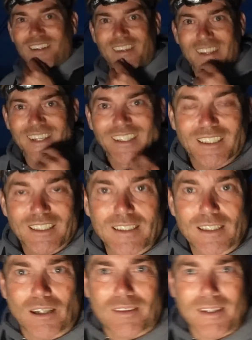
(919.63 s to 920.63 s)

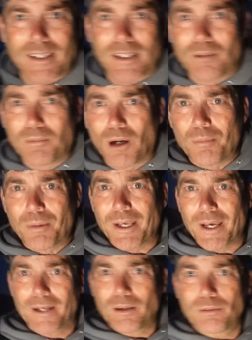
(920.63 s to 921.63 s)
I think I might be
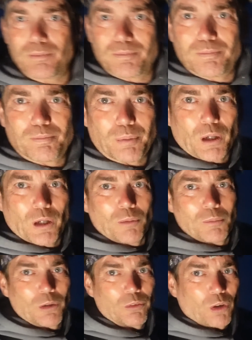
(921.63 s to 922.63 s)
getting a bite
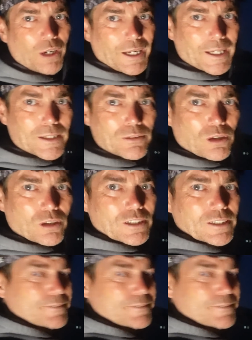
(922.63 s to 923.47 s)
on my right hand rod.